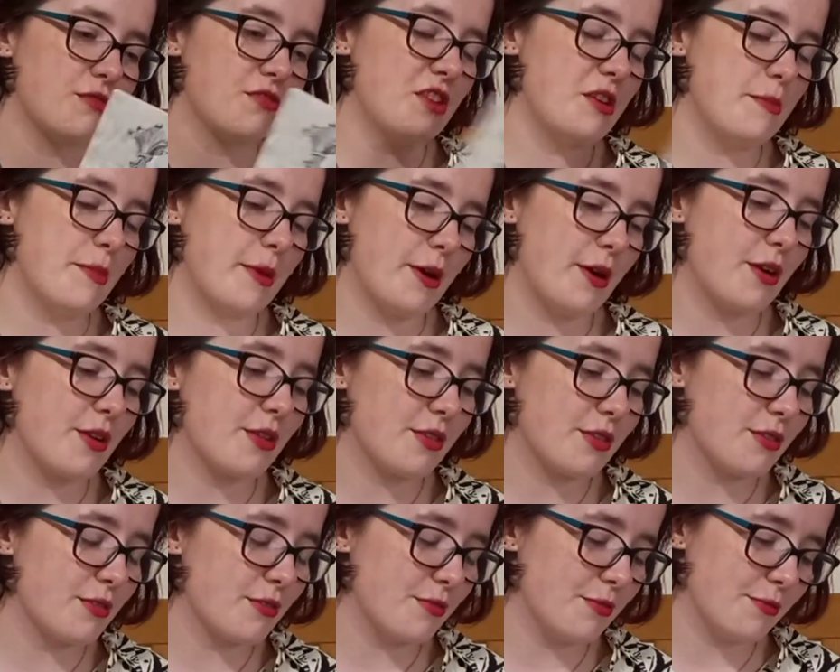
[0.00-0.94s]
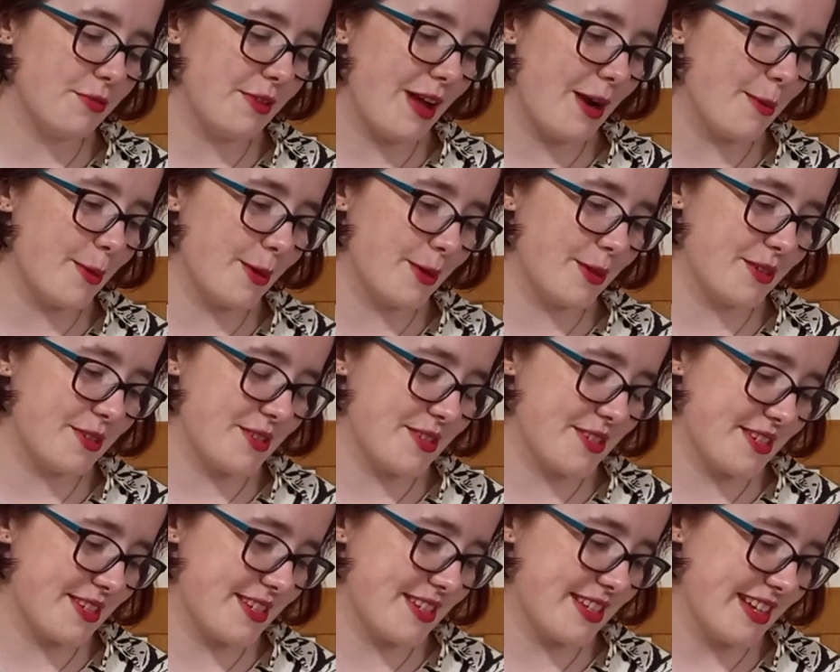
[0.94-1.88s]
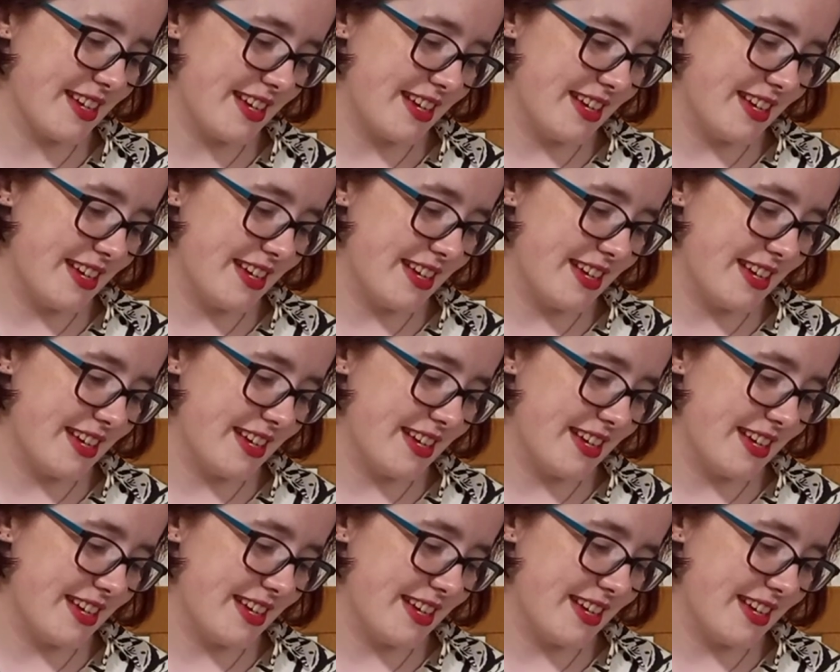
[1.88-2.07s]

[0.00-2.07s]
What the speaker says: rebirth, flowers.